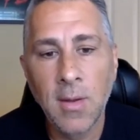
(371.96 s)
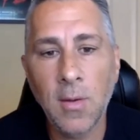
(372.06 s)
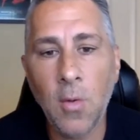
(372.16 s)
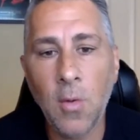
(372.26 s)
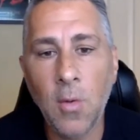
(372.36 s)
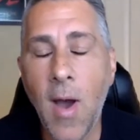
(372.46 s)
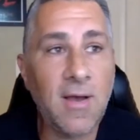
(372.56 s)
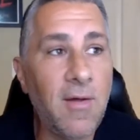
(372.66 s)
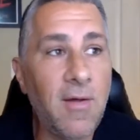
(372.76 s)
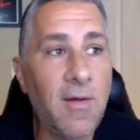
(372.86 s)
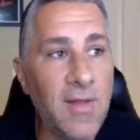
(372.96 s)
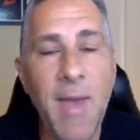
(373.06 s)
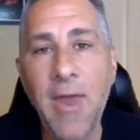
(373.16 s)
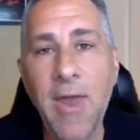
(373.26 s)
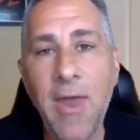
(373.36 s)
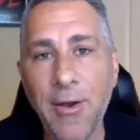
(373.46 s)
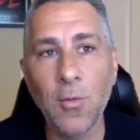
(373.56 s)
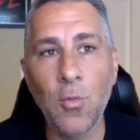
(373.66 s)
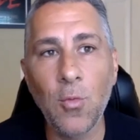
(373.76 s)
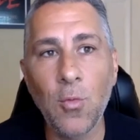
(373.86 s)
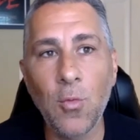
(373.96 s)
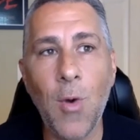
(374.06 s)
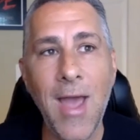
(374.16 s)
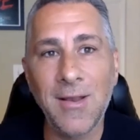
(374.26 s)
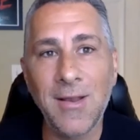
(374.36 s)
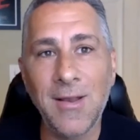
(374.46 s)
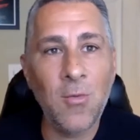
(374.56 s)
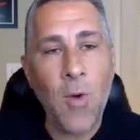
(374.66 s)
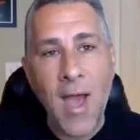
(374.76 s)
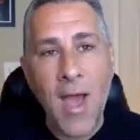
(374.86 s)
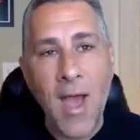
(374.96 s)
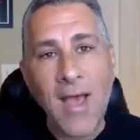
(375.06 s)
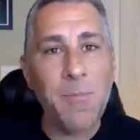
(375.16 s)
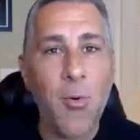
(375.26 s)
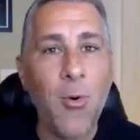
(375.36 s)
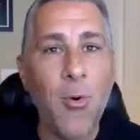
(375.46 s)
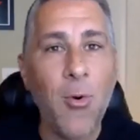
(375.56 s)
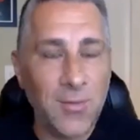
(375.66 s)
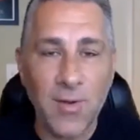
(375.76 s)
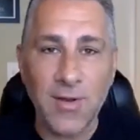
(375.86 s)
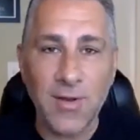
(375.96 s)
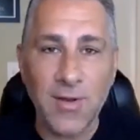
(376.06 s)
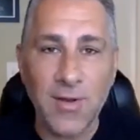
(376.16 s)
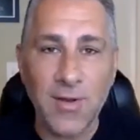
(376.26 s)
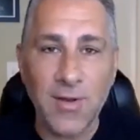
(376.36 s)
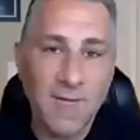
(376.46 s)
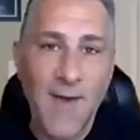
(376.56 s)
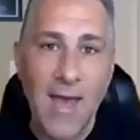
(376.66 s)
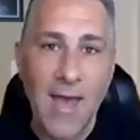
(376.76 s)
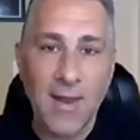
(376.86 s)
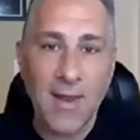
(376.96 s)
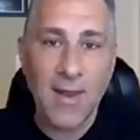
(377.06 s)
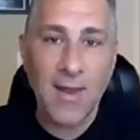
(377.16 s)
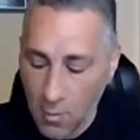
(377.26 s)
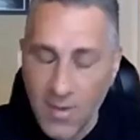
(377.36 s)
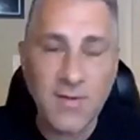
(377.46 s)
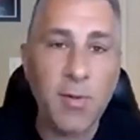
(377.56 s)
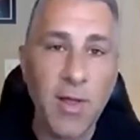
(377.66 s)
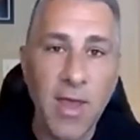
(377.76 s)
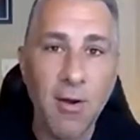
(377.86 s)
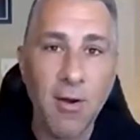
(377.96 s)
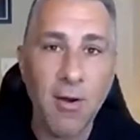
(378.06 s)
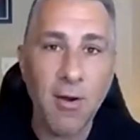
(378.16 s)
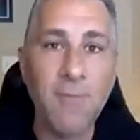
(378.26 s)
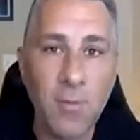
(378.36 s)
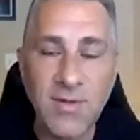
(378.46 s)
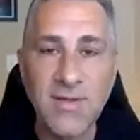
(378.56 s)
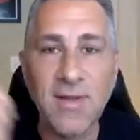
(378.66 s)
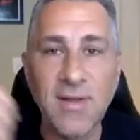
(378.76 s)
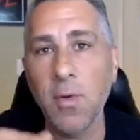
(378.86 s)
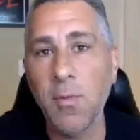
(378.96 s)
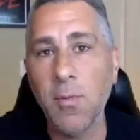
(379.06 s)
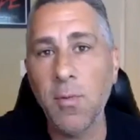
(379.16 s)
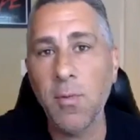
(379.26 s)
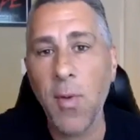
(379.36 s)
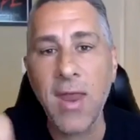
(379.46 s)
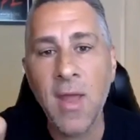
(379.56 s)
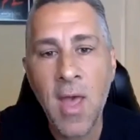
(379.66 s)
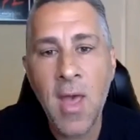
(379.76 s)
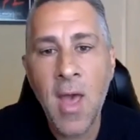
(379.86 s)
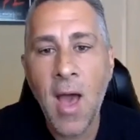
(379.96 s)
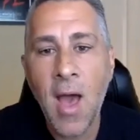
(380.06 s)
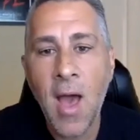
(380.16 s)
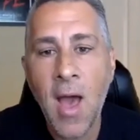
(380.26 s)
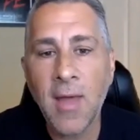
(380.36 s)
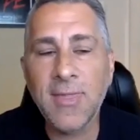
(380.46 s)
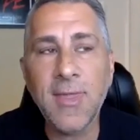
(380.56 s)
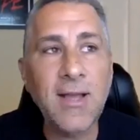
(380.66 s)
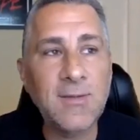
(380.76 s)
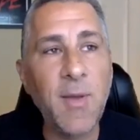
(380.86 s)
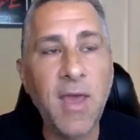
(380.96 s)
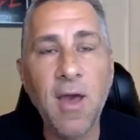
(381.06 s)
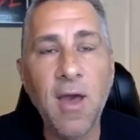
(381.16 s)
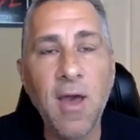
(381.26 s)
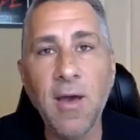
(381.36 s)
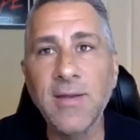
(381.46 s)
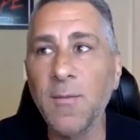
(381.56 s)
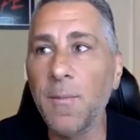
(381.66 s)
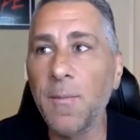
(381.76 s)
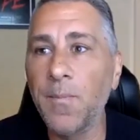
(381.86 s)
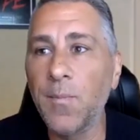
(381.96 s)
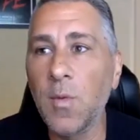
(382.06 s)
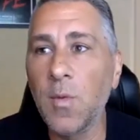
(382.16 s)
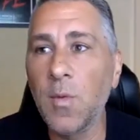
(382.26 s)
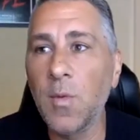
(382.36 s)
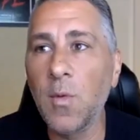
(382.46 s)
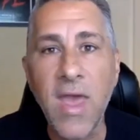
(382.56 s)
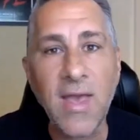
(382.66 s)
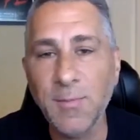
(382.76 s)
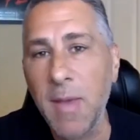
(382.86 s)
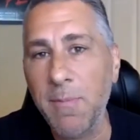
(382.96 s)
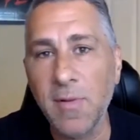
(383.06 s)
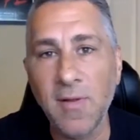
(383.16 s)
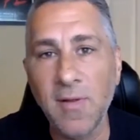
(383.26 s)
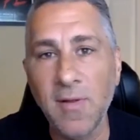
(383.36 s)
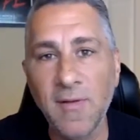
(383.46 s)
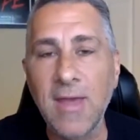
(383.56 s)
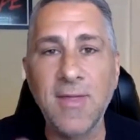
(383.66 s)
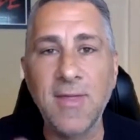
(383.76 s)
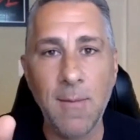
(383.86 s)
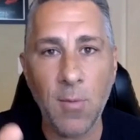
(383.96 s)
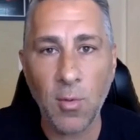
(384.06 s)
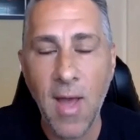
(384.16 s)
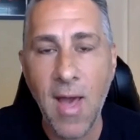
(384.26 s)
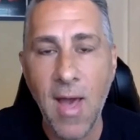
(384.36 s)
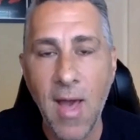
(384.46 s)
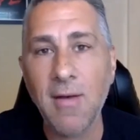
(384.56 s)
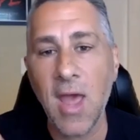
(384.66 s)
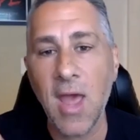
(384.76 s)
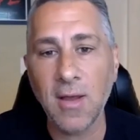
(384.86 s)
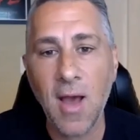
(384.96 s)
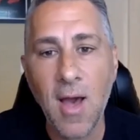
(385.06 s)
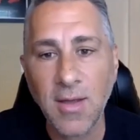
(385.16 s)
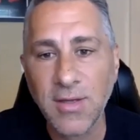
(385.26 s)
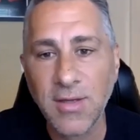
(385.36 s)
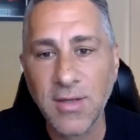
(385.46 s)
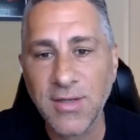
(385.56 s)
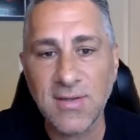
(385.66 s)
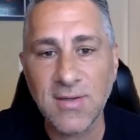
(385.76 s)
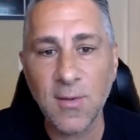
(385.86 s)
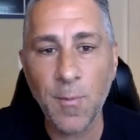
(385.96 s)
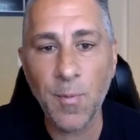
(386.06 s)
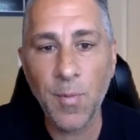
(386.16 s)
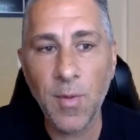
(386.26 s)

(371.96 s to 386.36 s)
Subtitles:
Why does all this matter? Why is it important to acknowledge the fact that everyone is playing hurt, everyone's living with pain? I think it's because we as people of faith and morality and conscience,